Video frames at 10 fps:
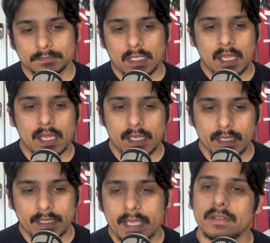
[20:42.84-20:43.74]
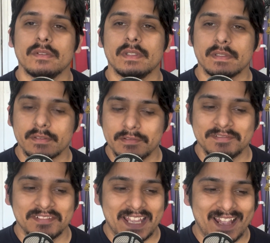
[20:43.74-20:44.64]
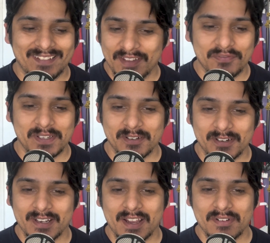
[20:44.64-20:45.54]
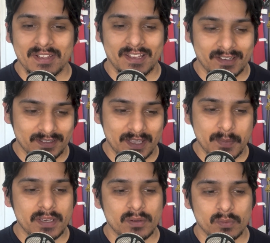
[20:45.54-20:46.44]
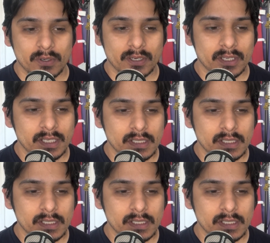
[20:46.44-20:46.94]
I can't do this. And they figured it out and they made it work.